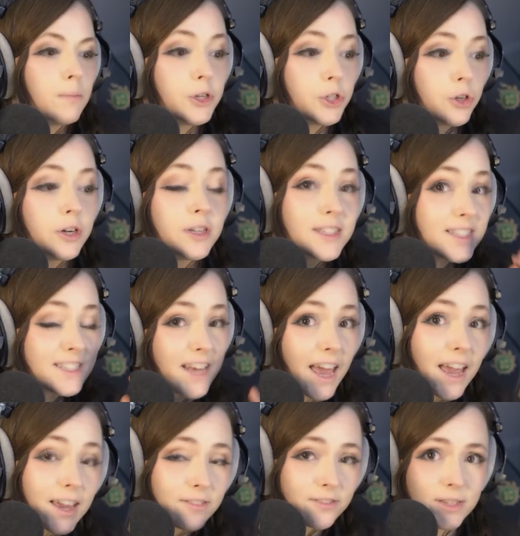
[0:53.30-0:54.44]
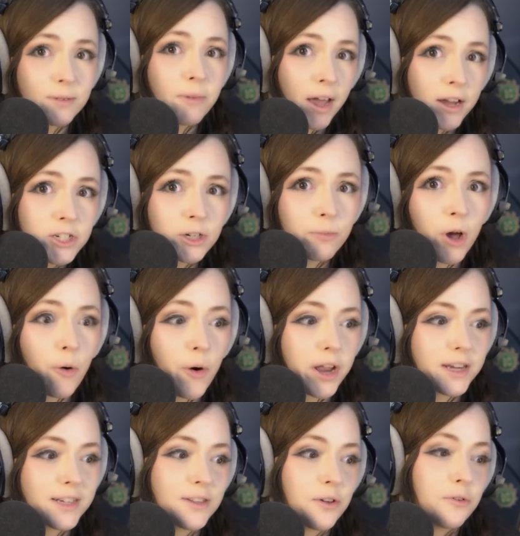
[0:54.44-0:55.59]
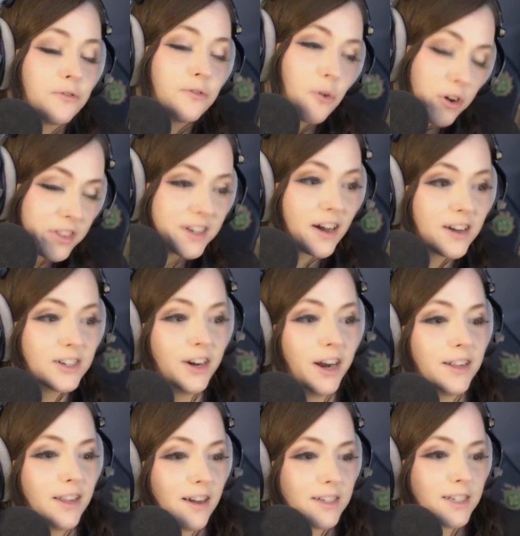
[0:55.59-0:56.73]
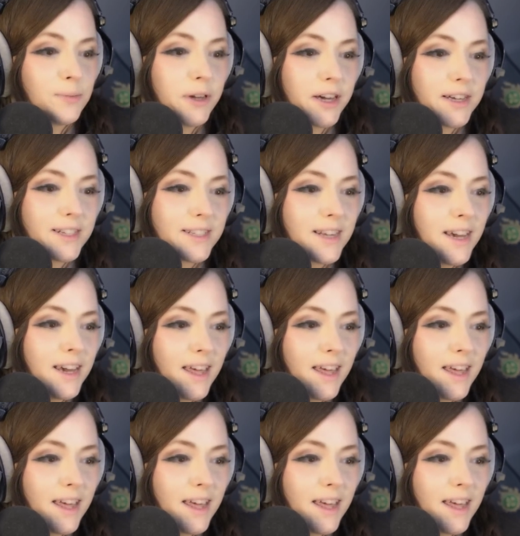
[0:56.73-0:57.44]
sure to save some extra poetics though for the Dawntrail launch, because